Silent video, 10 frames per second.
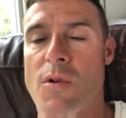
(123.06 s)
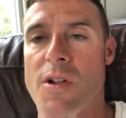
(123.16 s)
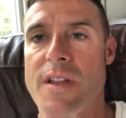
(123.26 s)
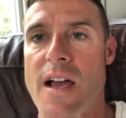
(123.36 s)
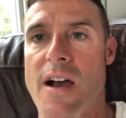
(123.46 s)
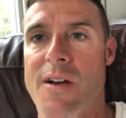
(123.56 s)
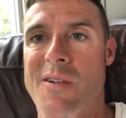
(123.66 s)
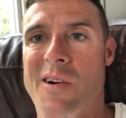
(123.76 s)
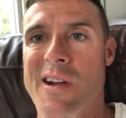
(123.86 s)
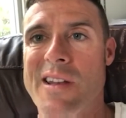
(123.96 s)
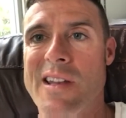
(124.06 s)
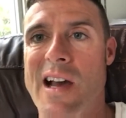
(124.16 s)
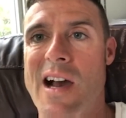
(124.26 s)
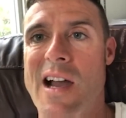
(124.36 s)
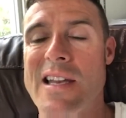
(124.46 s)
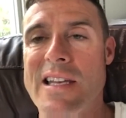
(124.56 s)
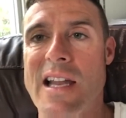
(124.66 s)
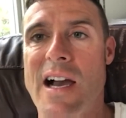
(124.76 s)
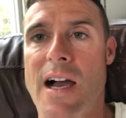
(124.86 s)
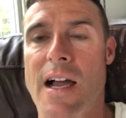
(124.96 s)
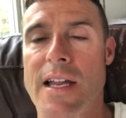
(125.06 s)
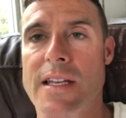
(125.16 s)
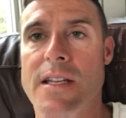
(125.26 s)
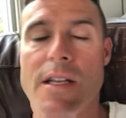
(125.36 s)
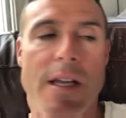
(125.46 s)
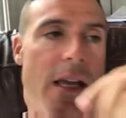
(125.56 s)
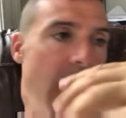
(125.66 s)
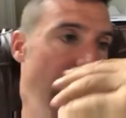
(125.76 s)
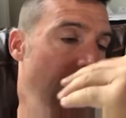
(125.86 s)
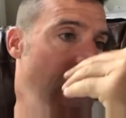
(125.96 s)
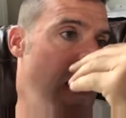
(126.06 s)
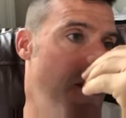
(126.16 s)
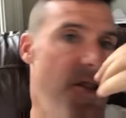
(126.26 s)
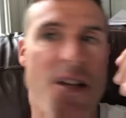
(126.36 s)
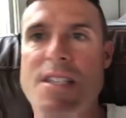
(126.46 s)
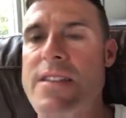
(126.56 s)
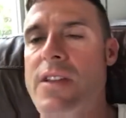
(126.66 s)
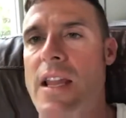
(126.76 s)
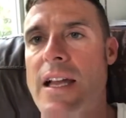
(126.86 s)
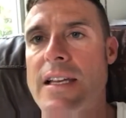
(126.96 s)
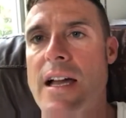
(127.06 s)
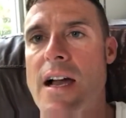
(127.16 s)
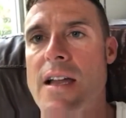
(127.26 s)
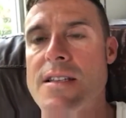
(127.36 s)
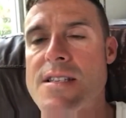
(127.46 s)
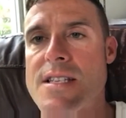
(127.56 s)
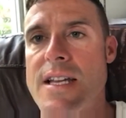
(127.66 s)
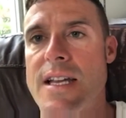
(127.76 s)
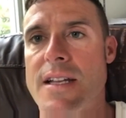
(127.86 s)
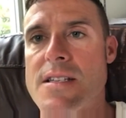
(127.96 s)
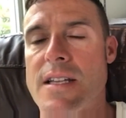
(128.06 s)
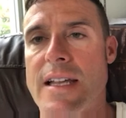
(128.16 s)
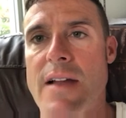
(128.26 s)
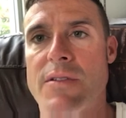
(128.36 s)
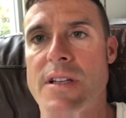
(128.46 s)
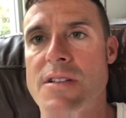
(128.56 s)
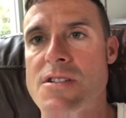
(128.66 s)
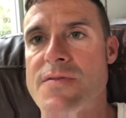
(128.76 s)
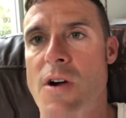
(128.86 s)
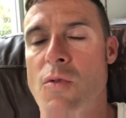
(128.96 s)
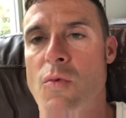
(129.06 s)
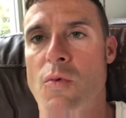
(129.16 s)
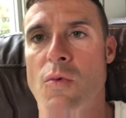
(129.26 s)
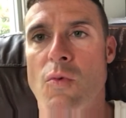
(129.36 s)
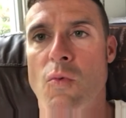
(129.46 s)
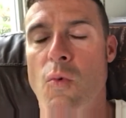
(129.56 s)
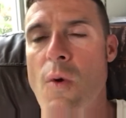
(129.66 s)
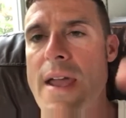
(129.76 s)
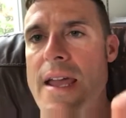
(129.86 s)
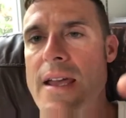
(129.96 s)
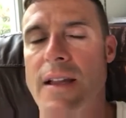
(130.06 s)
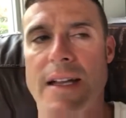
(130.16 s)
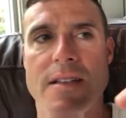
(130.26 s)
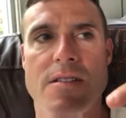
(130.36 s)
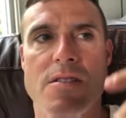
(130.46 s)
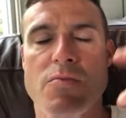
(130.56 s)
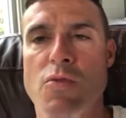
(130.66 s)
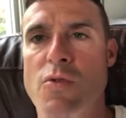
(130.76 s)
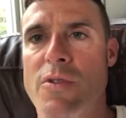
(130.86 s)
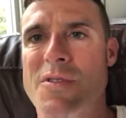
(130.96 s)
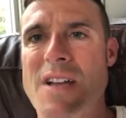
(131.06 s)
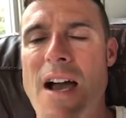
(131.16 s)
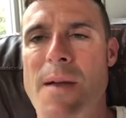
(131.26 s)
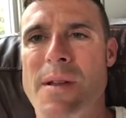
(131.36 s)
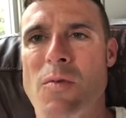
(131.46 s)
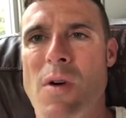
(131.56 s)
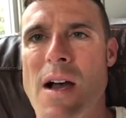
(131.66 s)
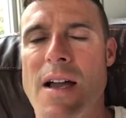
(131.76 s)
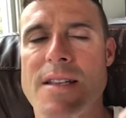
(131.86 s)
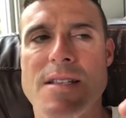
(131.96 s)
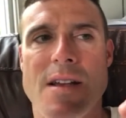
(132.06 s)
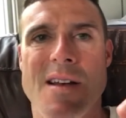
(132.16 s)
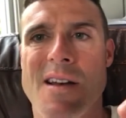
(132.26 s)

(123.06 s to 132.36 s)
ball down on nine nine, and just even at like nine six, like everything just felt way like smoother timing wise.